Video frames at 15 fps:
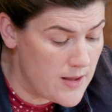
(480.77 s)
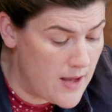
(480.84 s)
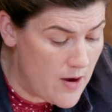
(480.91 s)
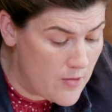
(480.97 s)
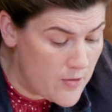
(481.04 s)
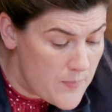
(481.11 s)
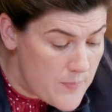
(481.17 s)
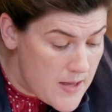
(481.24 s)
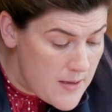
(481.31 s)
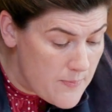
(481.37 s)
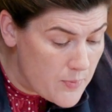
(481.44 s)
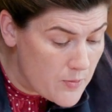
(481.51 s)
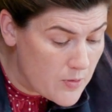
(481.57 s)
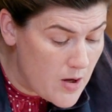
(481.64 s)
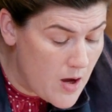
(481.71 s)
allow the
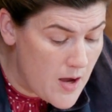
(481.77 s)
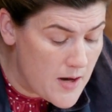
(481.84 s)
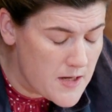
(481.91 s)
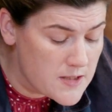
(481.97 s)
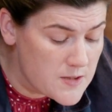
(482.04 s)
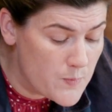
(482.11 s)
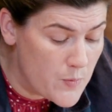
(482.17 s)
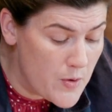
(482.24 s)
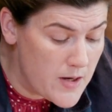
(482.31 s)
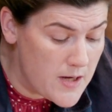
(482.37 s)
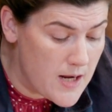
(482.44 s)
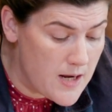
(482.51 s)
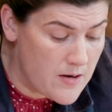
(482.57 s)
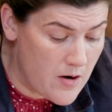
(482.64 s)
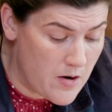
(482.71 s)
people God has
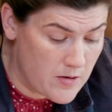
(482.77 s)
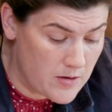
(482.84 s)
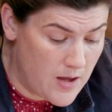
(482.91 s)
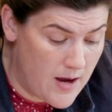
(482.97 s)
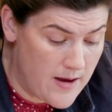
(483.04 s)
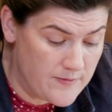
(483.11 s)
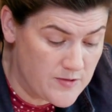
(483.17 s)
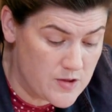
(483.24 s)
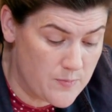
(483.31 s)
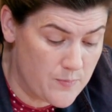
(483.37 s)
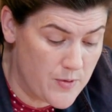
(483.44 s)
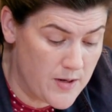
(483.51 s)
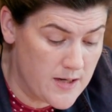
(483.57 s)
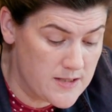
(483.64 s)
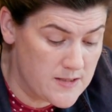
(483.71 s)
put in our lives to
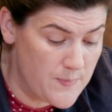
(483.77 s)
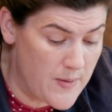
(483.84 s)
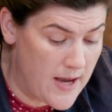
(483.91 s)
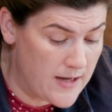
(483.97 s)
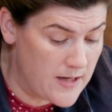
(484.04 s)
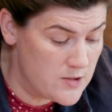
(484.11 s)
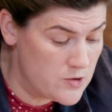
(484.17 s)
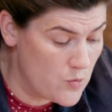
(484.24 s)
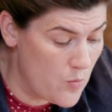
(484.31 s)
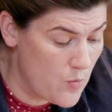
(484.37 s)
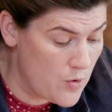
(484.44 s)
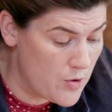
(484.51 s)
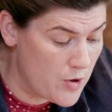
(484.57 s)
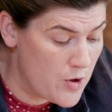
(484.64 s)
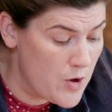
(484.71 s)
bring us back into
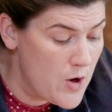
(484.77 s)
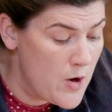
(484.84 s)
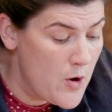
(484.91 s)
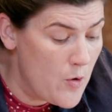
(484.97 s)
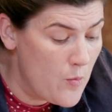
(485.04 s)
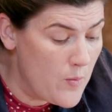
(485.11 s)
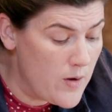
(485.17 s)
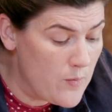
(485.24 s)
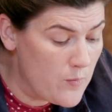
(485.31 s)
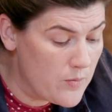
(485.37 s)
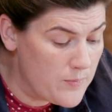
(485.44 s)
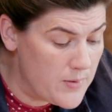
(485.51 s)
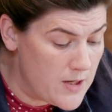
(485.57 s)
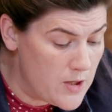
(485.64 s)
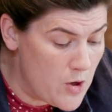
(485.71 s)
order, we
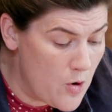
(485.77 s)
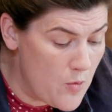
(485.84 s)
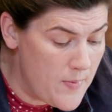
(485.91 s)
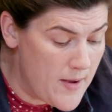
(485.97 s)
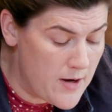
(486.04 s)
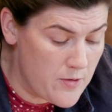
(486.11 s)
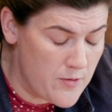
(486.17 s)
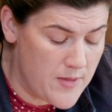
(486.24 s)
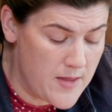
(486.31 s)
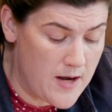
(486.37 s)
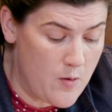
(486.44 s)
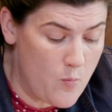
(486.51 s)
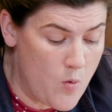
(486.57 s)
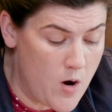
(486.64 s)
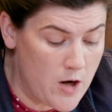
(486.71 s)
will be no better than
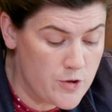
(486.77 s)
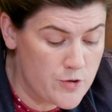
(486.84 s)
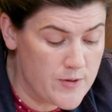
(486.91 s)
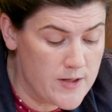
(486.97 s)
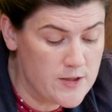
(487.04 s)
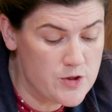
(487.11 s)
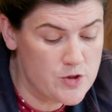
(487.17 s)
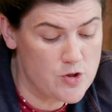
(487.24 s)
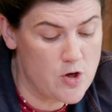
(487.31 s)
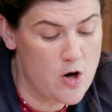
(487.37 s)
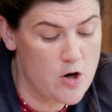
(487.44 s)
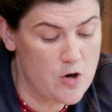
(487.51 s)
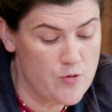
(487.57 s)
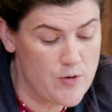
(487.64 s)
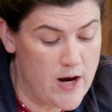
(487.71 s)
a wandering
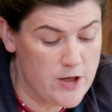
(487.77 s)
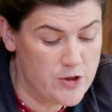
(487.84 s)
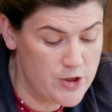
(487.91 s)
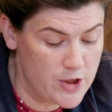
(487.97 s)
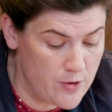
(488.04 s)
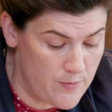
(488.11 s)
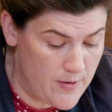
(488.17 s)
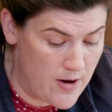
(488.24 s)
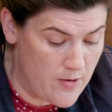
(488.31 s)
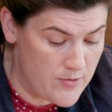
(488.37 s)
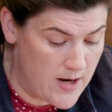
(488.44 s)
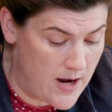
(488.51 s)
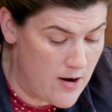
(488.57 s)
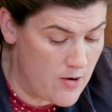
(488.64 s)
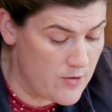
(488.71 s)
star crashing
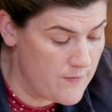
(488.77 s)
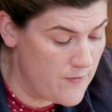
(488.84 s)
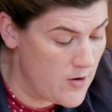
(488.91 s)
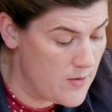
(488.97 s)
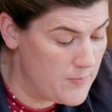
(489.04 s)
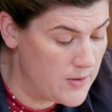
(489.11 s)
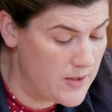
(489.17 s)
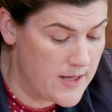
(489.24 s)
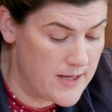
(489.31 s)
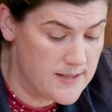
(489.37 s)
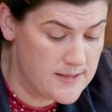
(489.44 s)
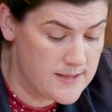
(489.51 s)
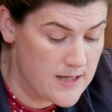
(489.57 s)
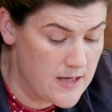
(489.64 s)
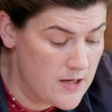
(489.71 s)
around out of our
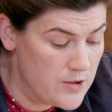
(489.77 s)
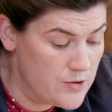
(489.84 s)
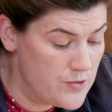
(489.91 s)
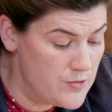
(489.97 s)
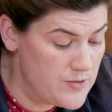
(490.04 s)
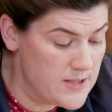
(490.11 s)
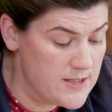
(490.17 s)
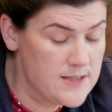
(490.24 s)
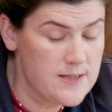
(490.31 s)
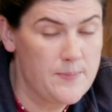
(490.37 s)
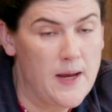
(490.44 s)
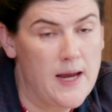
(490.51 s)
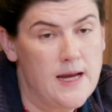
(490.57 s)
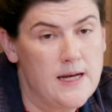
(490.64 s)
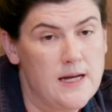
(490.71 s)
place to
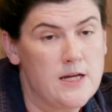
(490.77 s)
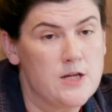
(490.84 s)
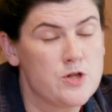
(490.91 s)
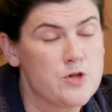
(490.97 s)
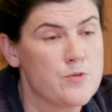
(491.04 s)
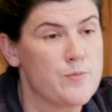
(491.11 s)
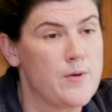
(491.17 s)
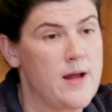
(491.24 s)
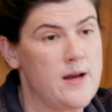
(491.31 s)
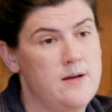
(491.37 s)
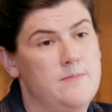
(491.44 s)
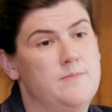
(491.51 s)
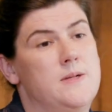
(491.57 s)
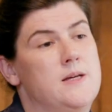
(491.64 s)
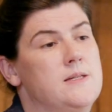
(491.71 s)
dissipate into
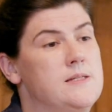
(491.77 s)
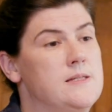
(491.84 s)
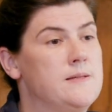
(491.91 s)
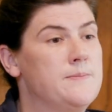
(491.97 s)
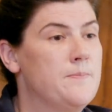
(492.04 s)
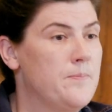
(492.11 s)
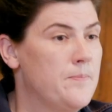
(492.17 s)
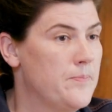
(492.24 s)
randomness.